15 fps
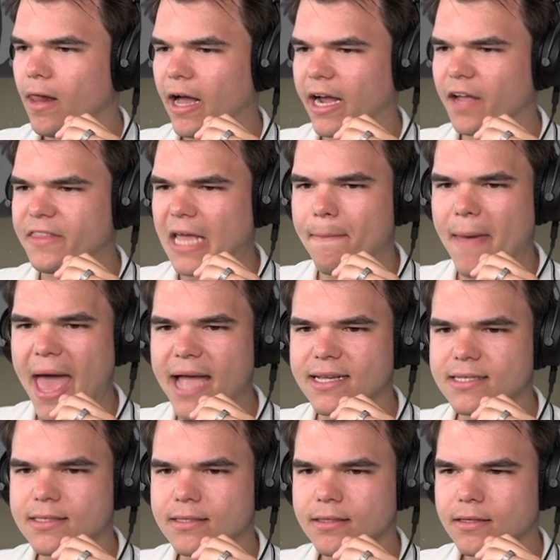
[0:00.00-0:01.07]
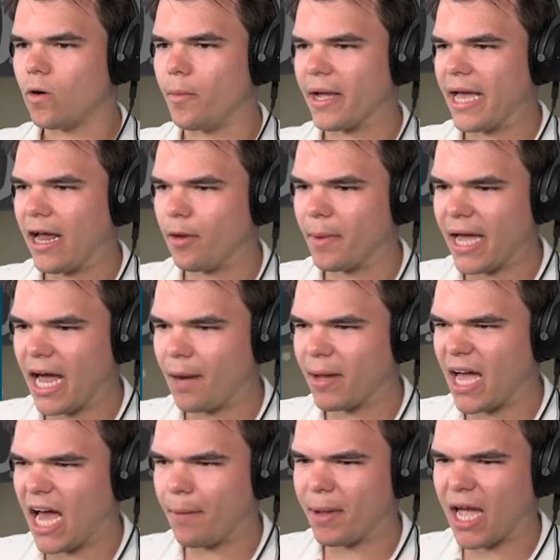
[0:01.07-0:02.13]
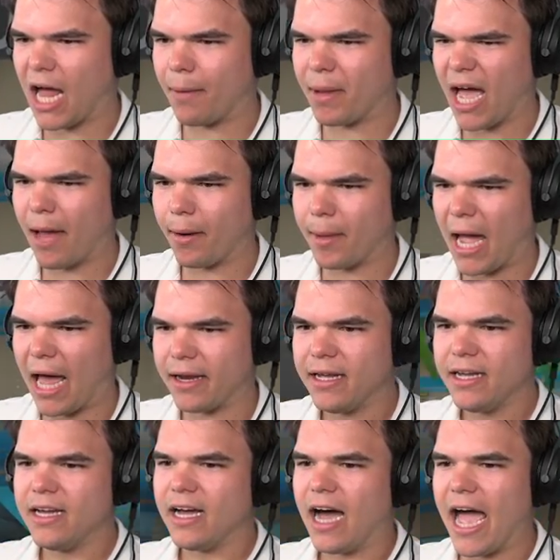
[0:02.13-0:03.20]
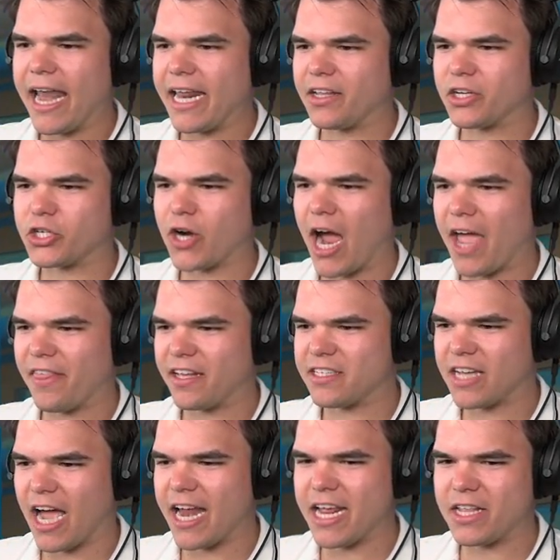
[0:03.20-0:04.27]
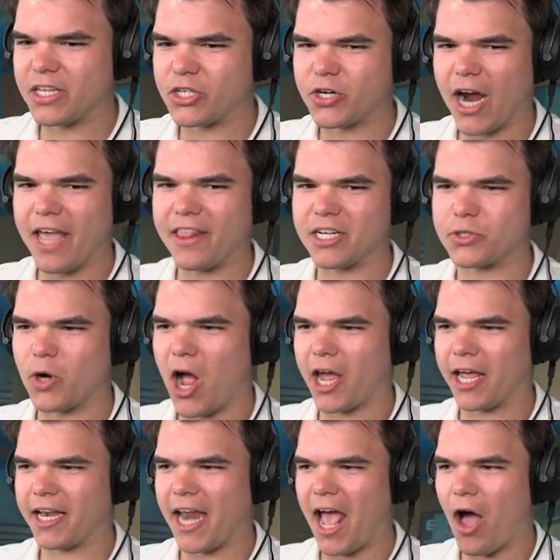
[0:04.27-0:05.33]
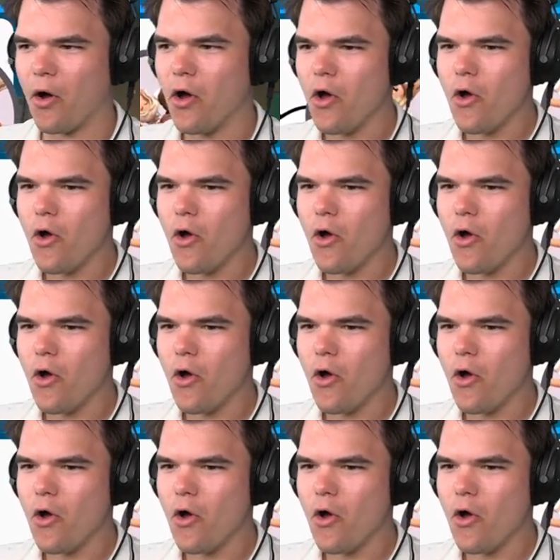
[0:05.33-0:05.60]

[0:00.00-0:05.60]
I got that maxed. Oh my god, oh my god, oh my god, oh my god, oh my god, oh my god. I need to try this. I need to try this rocket now.